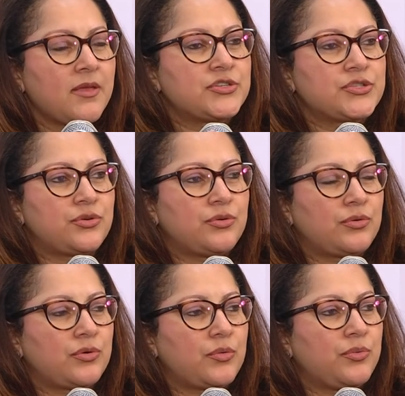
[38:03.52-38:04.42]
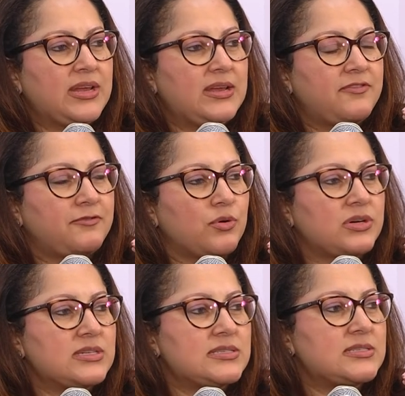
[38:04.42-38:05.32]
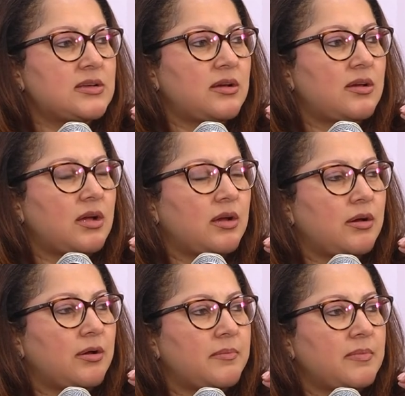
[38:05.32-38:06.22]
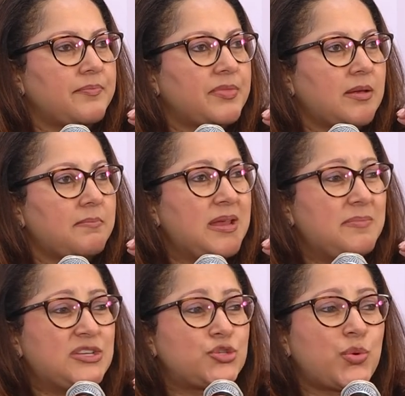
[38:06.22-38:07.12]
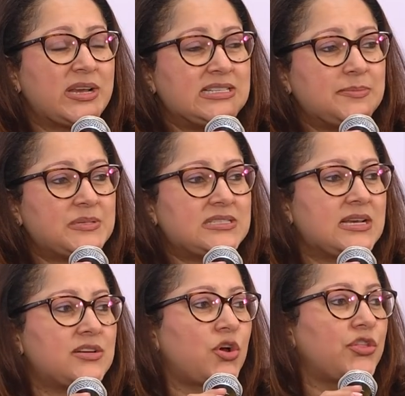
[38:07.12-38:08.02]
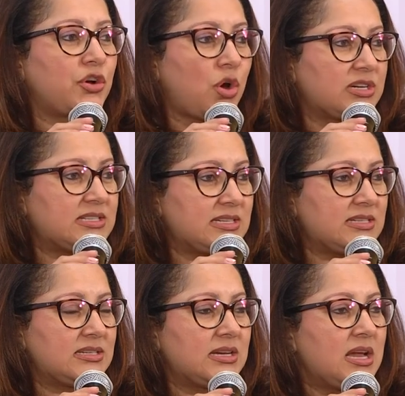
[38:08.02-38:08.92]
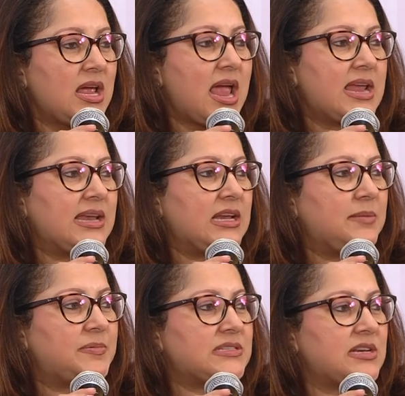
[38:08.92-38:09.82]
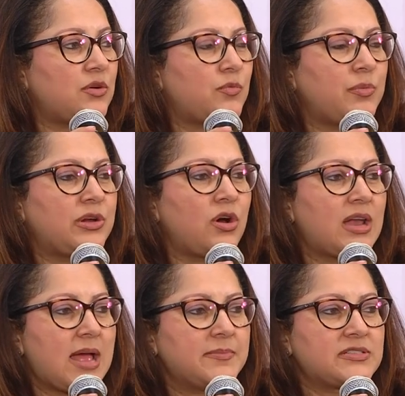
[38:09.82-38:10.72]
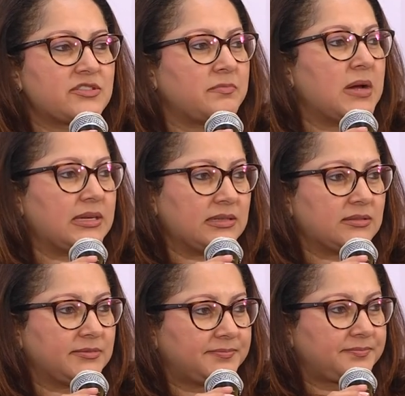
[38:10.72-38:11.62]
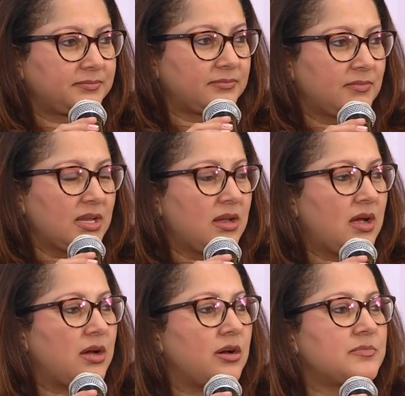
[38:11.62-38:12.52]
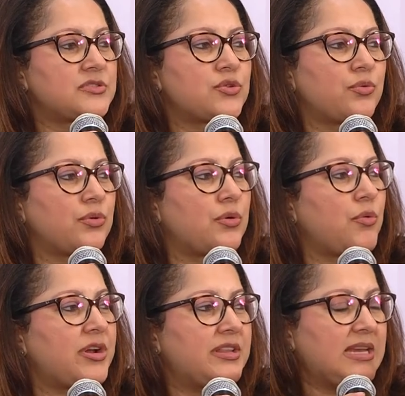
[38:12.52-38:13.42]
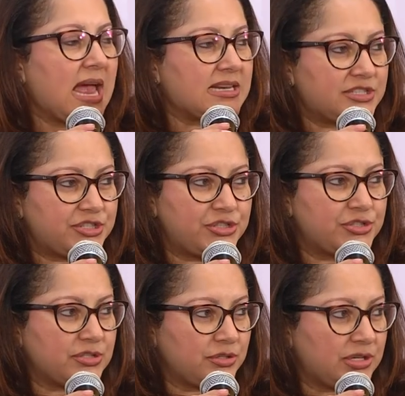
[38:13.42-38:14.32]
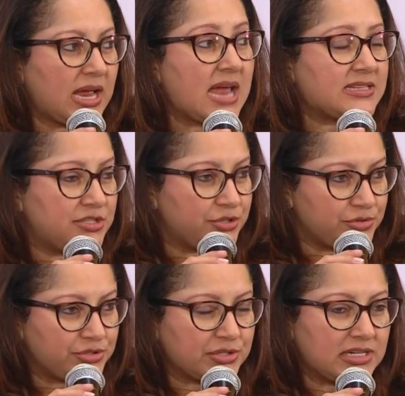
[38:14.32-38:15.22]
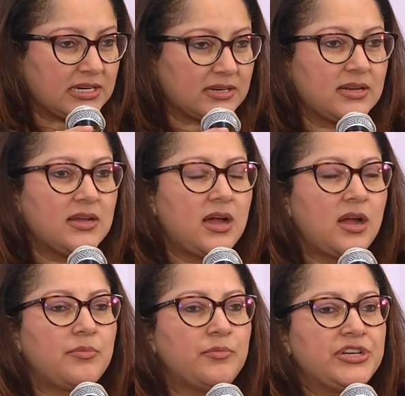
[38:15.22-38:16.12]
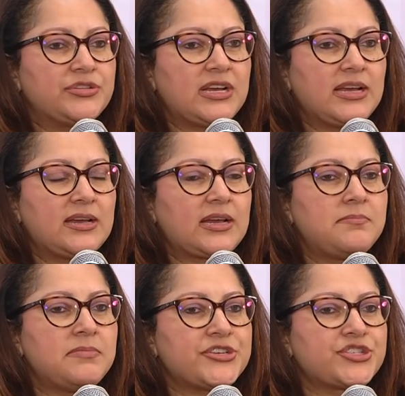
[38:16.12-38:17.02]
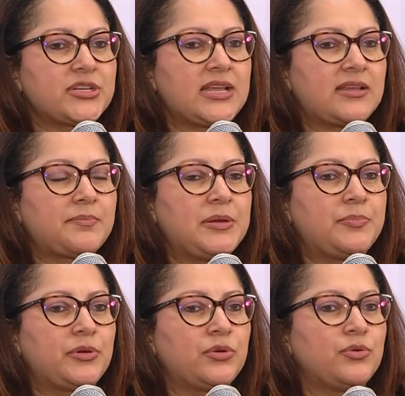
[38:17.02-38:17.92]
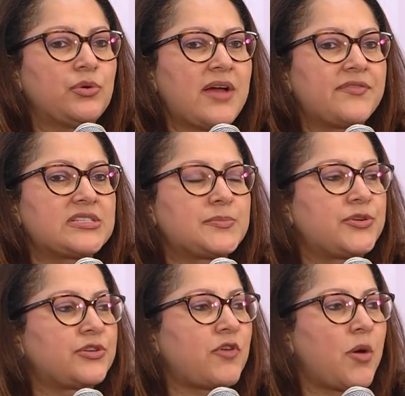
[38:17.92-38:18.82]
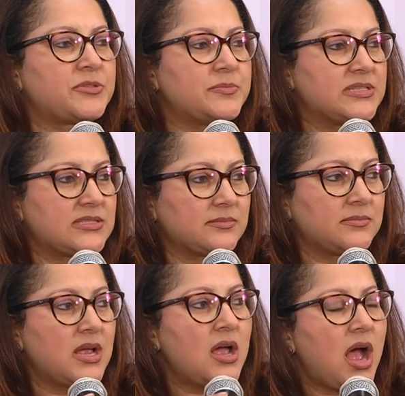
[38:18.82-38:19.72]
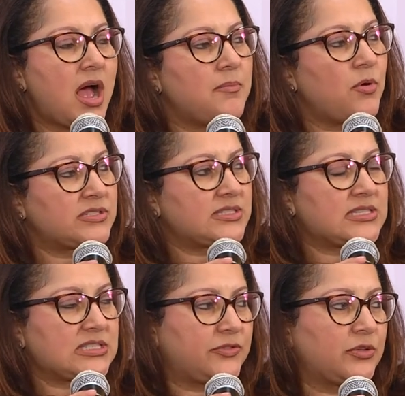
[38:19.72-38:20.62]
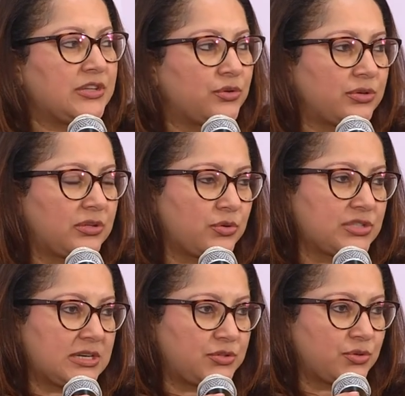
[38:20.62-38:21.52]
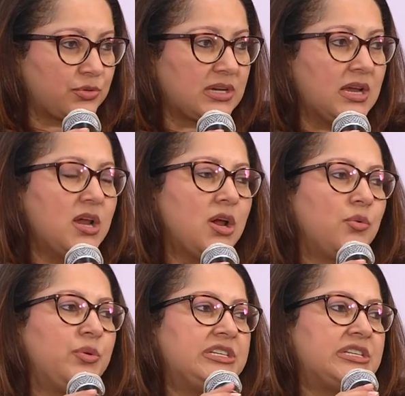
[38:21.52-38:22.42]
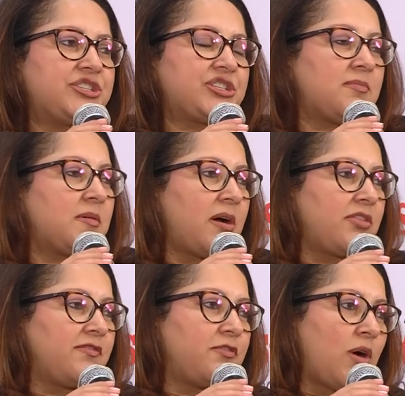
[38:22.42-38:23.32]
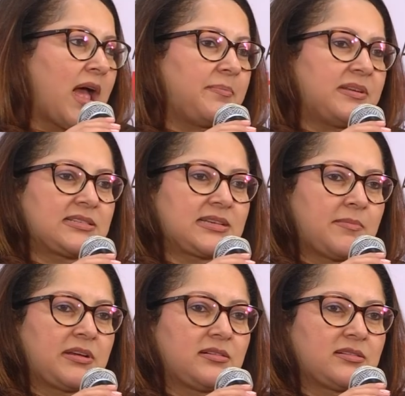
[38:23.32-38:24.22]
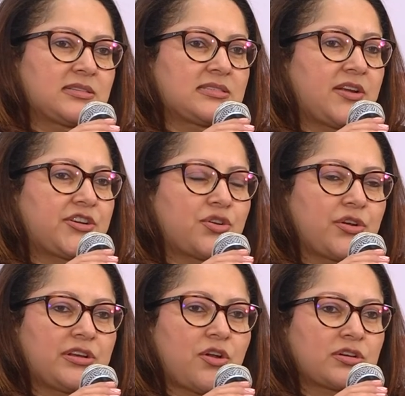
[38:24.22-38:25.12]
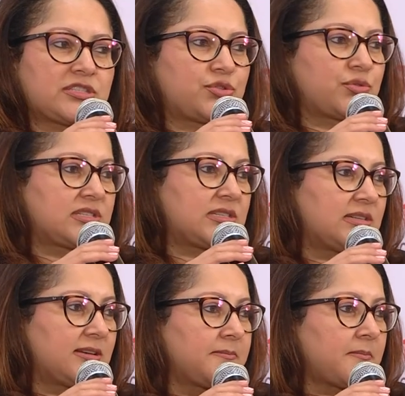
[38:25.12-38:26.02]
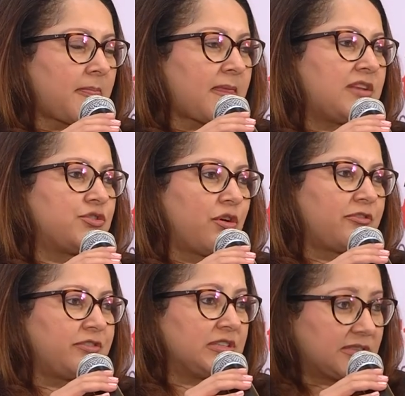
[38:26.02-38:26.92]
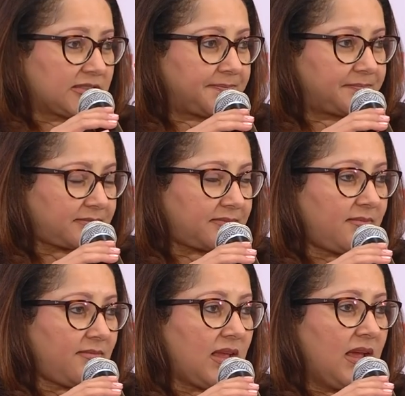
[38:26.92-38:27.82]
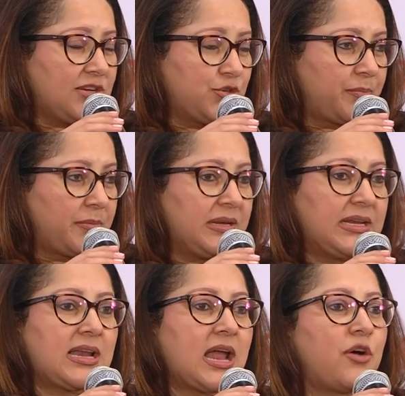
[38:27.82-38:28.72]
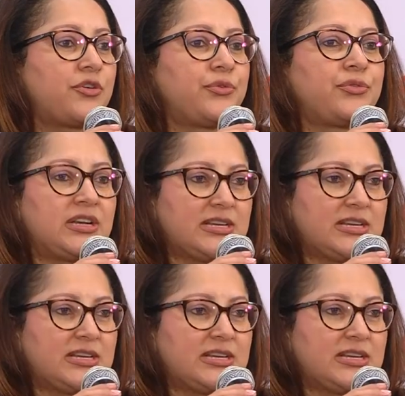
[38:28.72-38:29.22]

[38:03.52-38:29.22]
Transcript: So we focus maybe 20% on the content and 80% on what we call habits of mind. So what are the attitudes you need? We today can measure that people who have the spirit of optimism are more successful than those that don't. We teach them about the four happiness chemicals, the serotonin, oxytocin, endorphins, and dopamine, and how to release